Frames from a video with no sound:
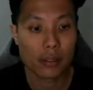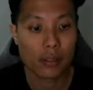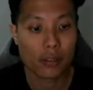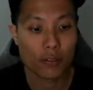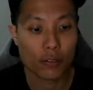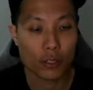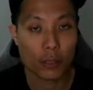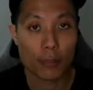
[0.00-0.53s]

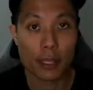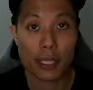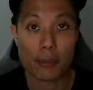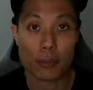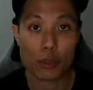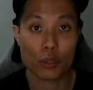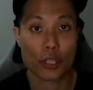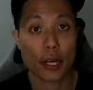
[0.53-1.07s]
for the Blink
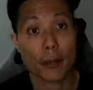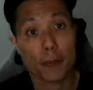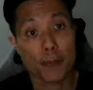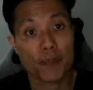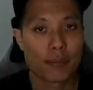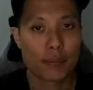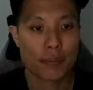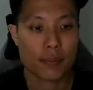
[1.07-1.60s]
project.
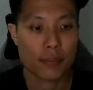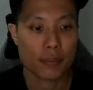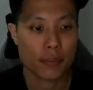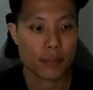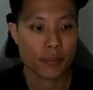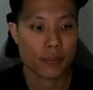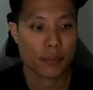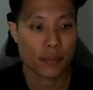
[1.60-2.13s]

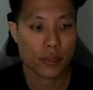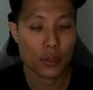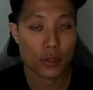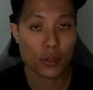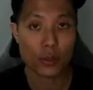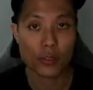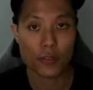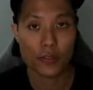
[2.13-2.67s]

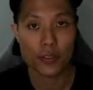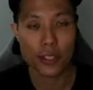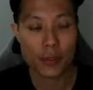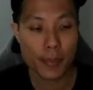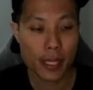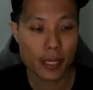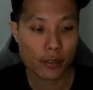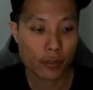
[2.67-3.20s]
So the first
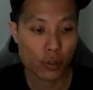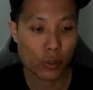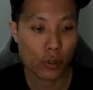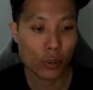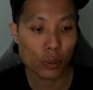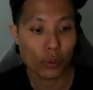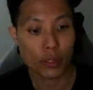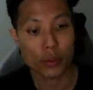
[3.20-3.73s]
part of the
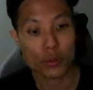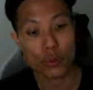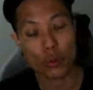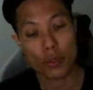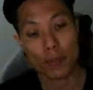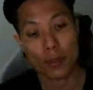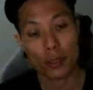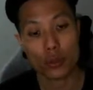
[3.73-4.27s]
code is to
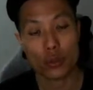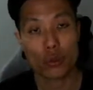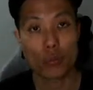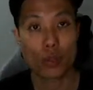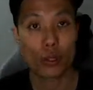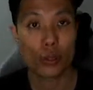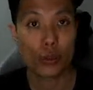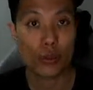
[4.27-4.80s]
import 2
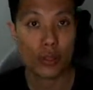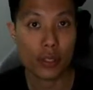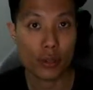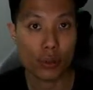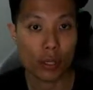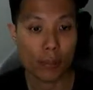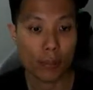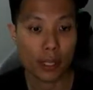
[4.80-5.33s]
modules
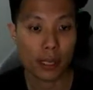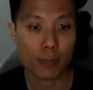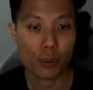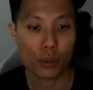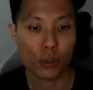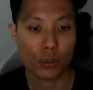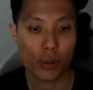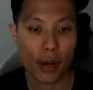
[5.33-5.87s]
into our Blink
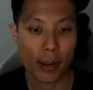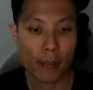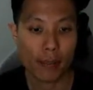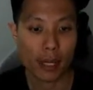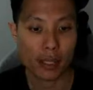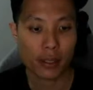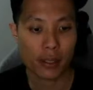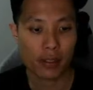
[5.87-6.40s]
program.
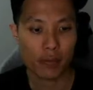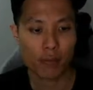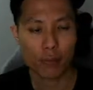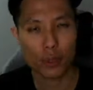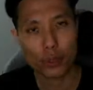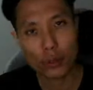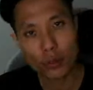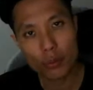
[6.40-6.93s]
I think of
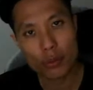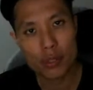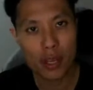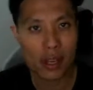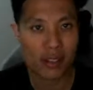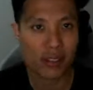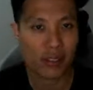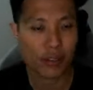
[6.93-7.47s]
modules
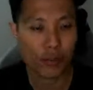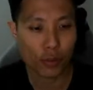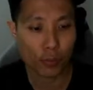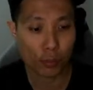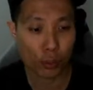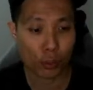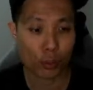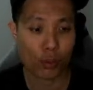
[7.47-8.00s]
as
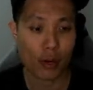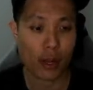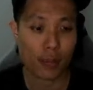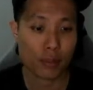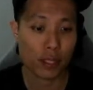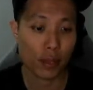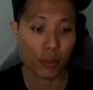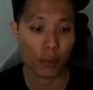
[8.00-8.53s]
different
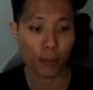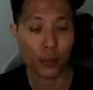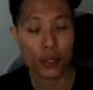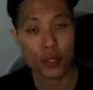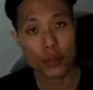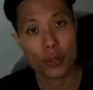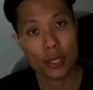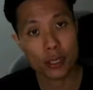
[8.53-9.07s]
programs that were
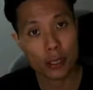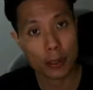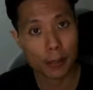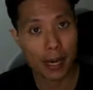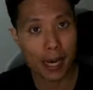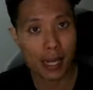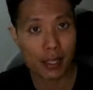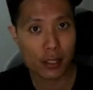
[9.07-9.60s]
pre-created
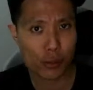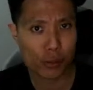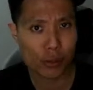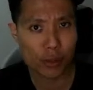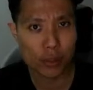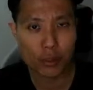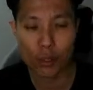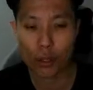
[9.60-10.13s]
by other
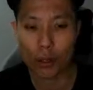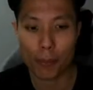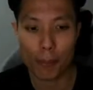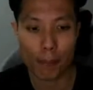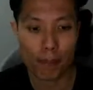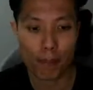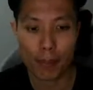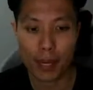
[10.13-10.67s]
users or
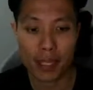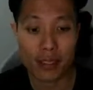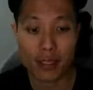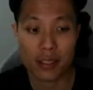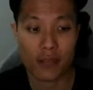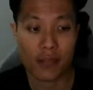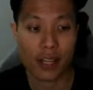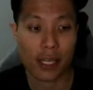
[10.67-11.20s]
Python
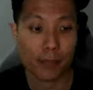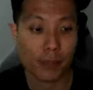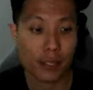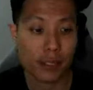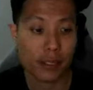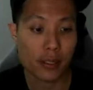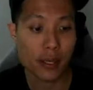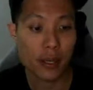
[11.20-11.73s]

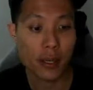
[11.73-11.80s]
developers.